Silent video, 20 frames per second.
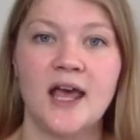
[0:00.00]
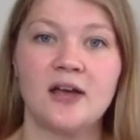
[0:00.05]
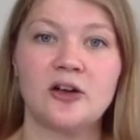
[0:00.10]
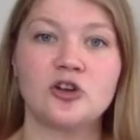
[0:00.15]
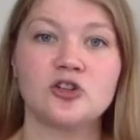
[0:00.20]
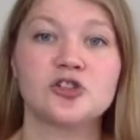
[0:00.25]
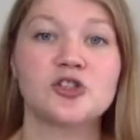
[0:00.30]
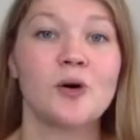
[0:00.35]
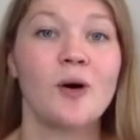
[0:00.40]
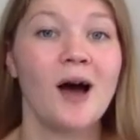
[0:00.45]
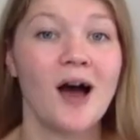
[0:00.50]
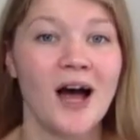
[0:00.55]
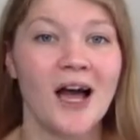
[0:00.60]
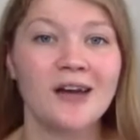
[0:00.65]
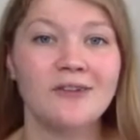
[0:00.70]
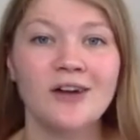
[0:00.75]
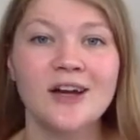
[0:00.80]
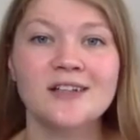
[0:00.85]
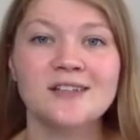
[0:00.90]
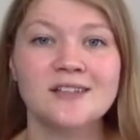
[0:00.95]
Ankle. So a
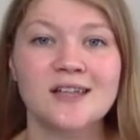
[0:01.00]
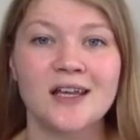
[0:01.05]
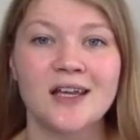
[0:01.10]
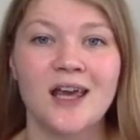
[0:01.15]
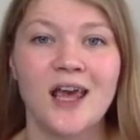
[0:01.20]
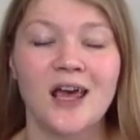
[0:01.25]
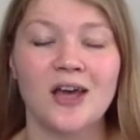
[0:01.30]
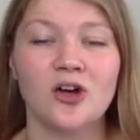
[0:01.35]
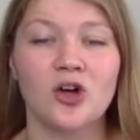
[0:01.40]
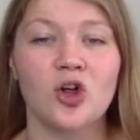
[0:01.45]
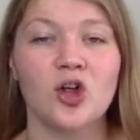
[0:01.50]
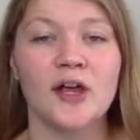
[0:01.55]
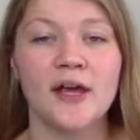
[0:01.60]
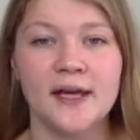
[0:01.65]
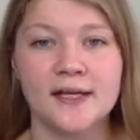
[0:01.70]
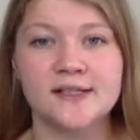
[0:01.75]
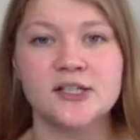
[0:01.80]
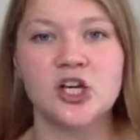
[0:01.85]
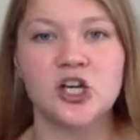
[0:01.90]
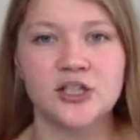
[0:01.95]
high rise skinny ankle
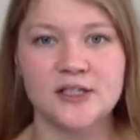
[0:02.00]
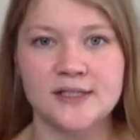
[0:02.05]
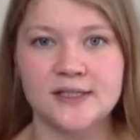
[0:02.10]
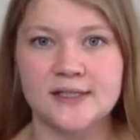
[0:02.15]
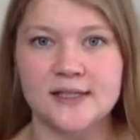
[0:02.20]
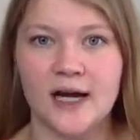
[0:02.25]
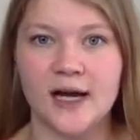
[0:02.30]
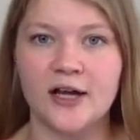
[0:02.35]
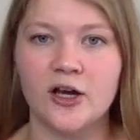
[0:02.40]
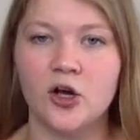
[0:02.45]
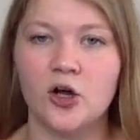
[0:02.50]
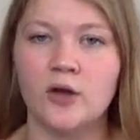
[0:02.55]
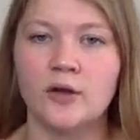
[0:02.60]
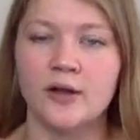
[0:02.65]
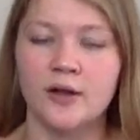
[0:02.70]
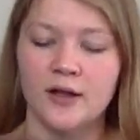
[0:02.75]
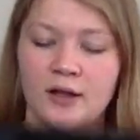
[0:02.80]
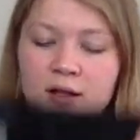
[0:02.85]
is a good style.